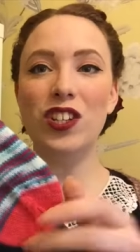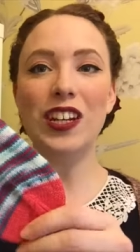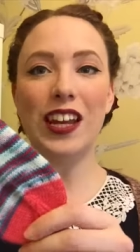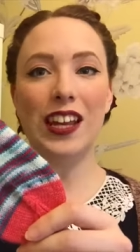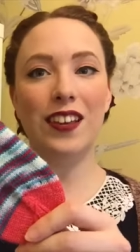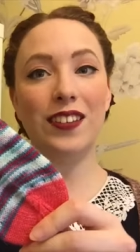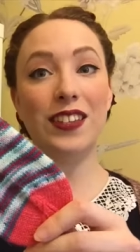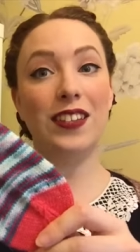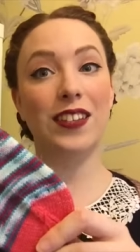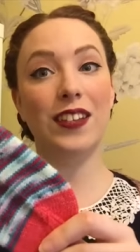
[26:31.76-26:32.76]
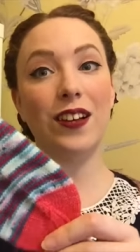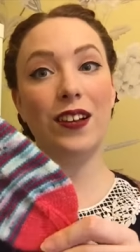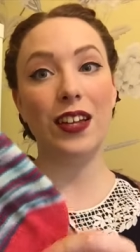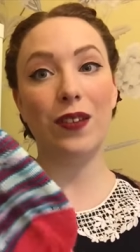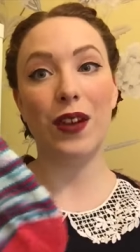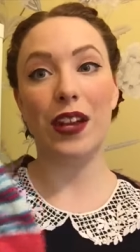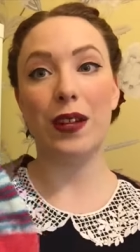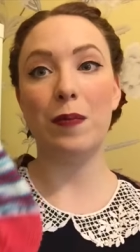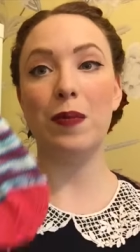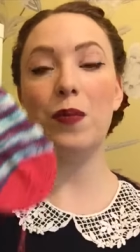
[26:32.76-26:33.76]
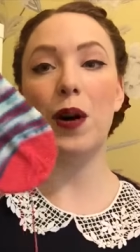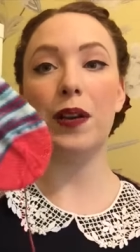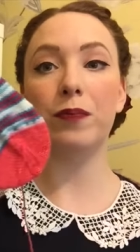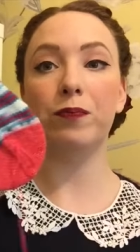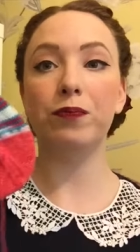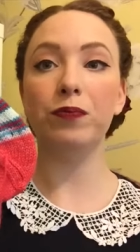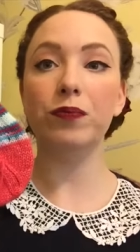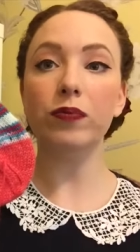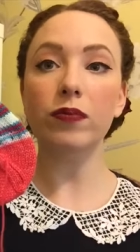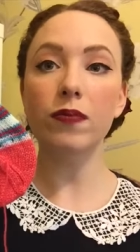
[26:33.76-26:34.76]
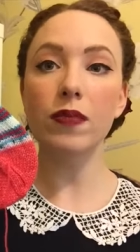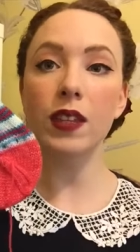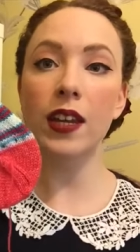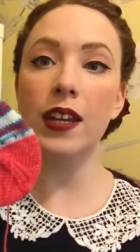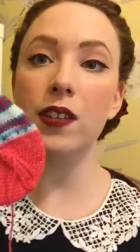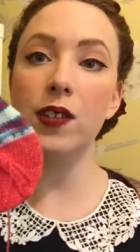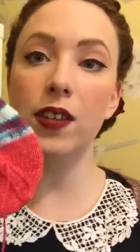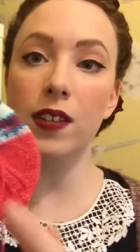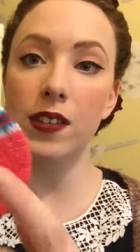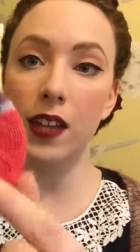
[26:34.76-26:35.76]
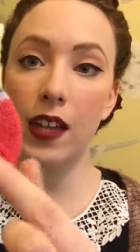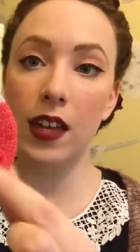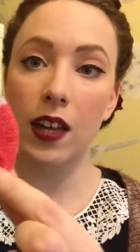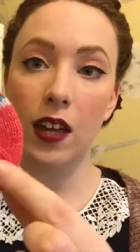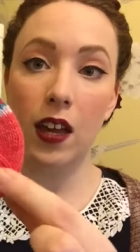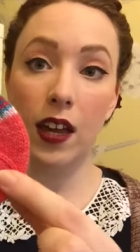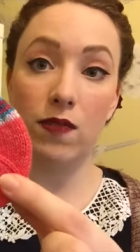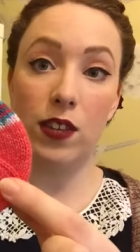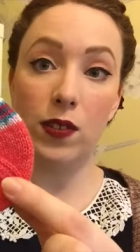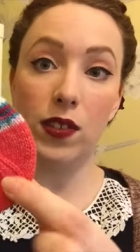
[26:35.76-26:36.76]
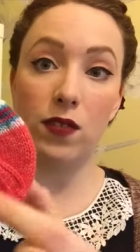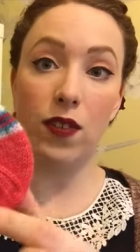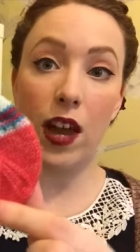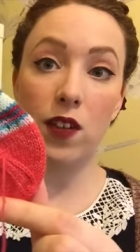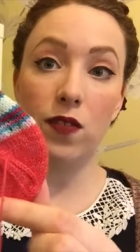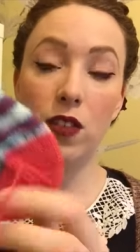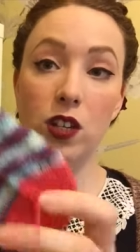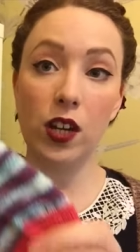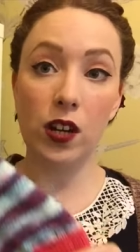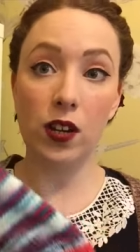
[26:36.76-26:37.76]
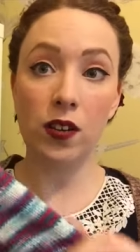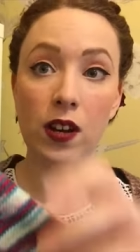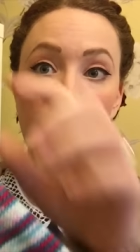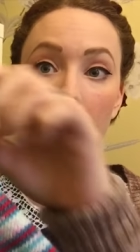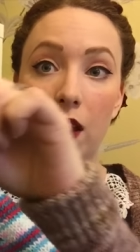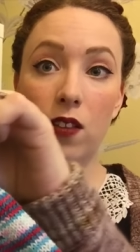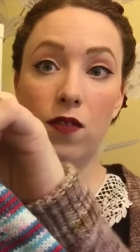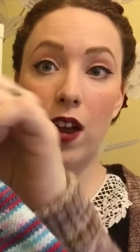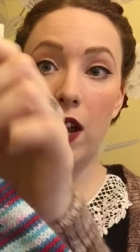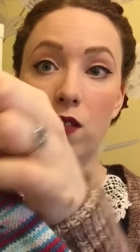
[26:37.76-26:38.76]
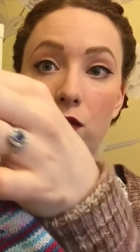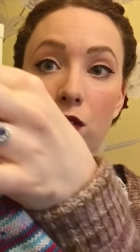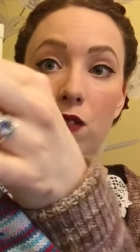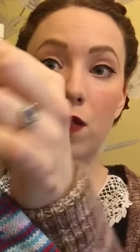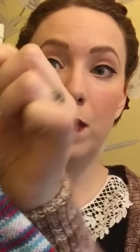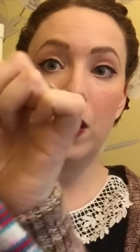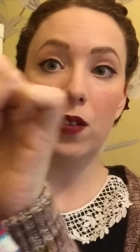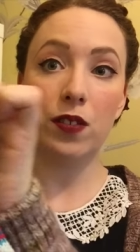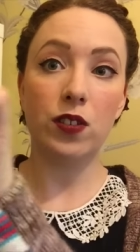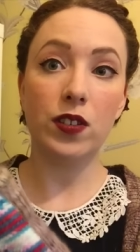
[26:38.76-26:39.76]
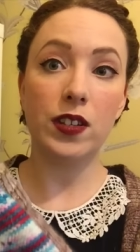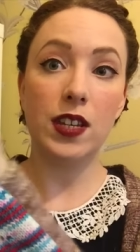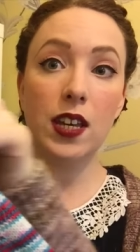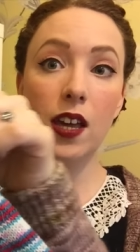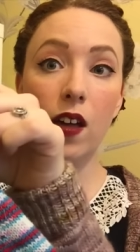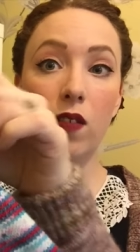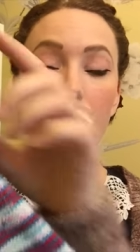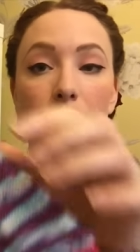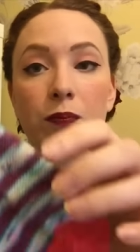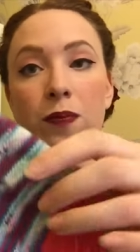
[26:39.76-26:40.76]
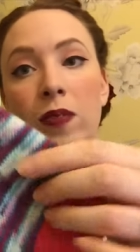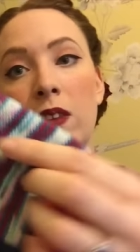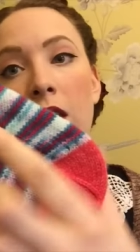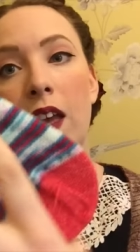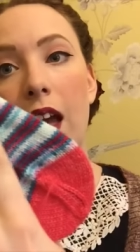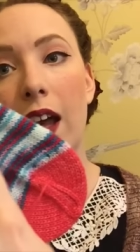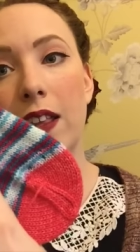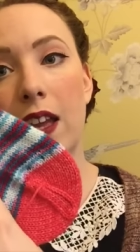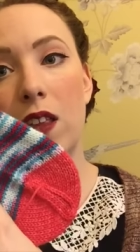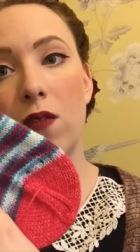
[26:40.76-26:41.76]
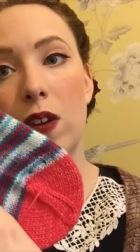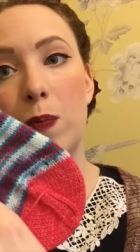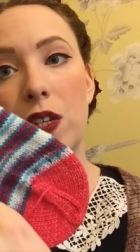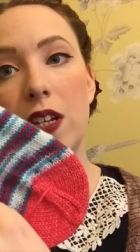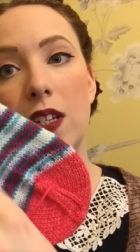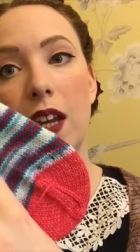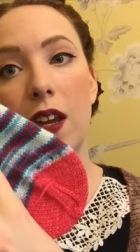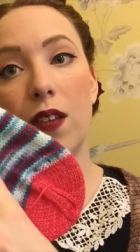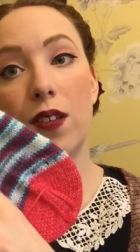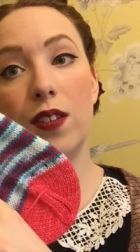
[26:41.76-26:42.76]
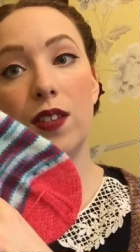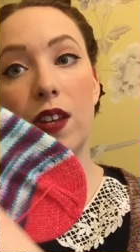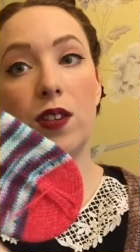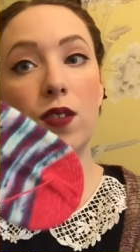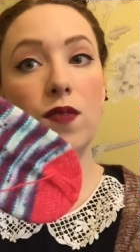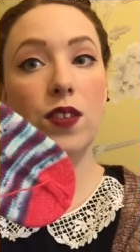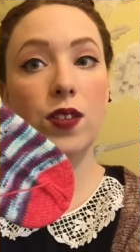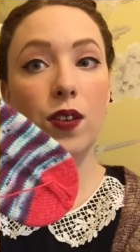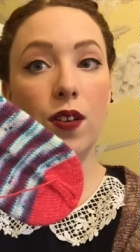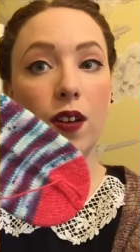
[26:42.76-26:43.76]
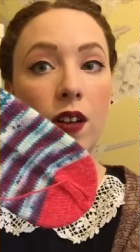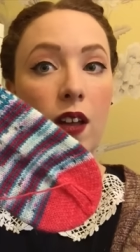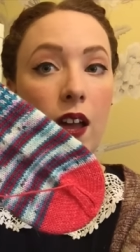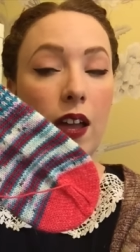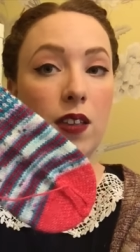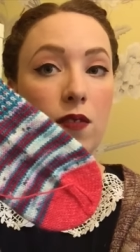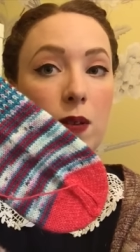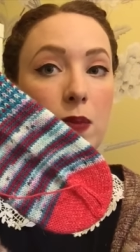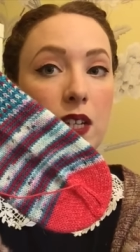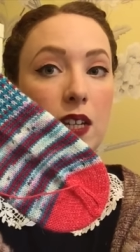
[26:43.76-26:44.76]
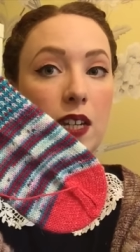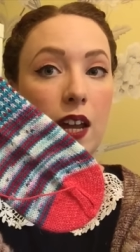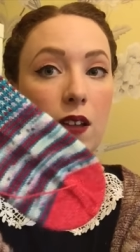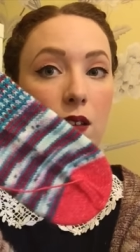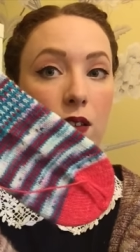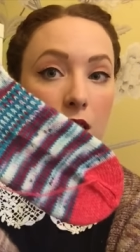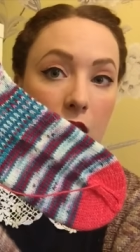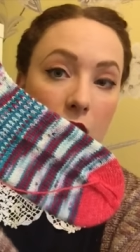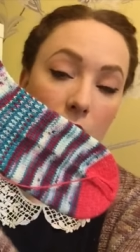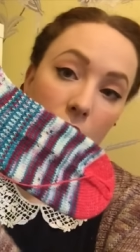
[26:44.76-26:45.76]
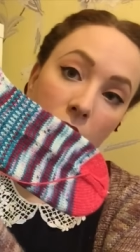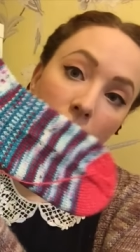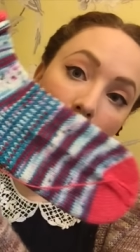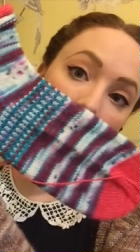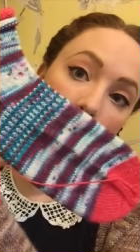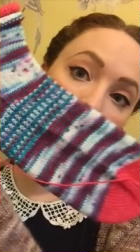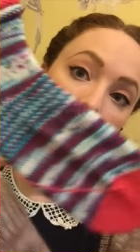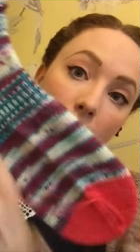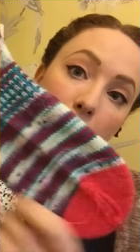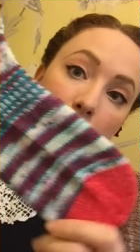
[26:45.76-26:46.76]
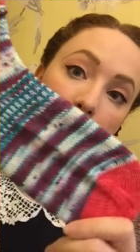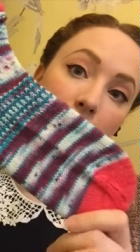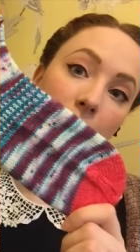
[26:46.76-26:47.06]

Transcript: she is. This is Harley Quinn number one. And as you can see, I've used the red for the toe and the red for my contrasting cuff. And then the rib detail on the center of the sock and the rib detail on the heel are um,